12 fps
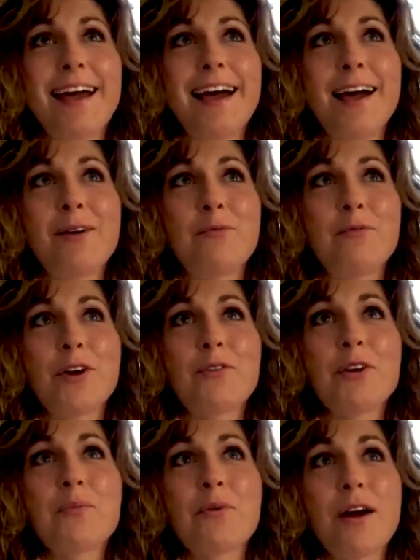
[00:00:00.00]
I'm very
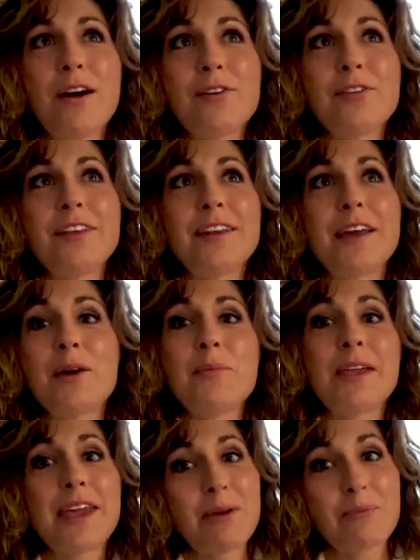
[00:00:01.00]
proud that I
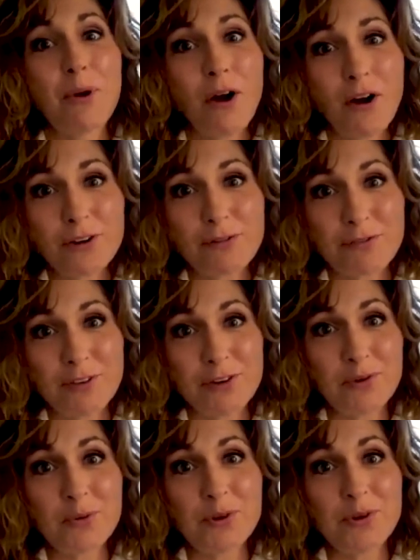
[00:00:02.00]
became part of the
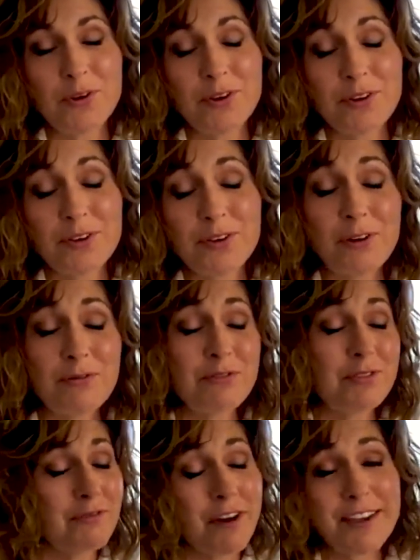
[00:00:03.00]

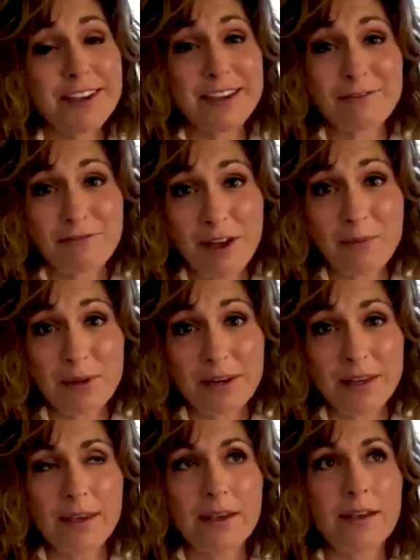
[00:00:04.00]
Viking family